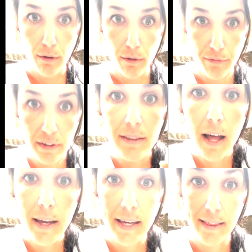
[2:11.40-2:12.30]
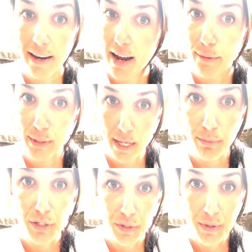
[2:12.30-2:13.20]
feel lucky that I was able
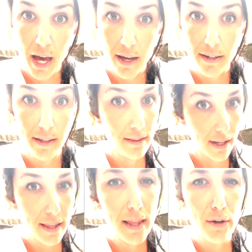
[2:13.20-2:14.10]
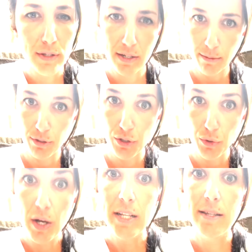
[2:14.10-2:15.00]
to do that, and lucky that I was able
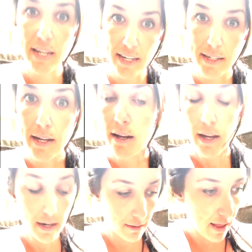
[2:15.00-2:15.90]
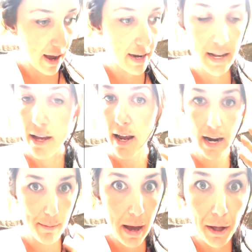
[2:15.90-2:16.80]
to stand in a line
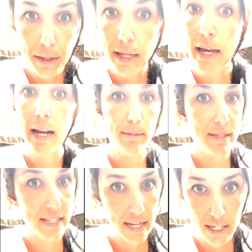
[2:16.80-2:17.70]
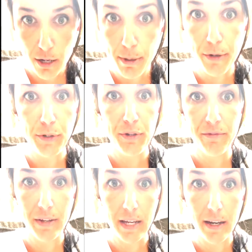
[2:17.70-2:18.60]
and I'm healthy and I'm standing on my own 2
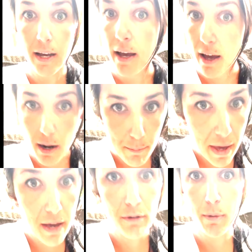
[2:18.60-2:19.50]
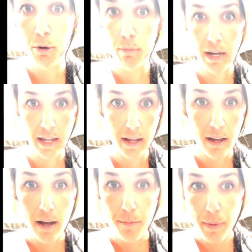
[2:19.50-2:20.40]
feet and I'm paying with my own money.
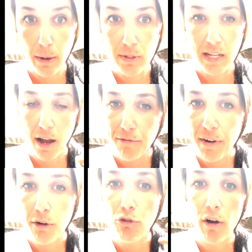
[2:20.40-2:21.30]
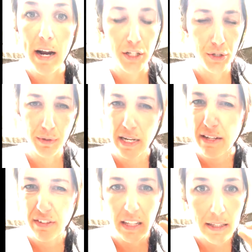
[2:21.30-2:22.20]
I found gratitude in
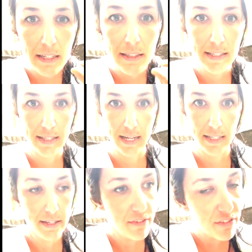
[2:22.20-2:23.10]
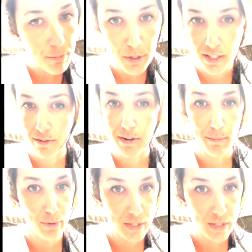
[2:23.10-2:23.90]
even the littlest things, even if the person in front of me was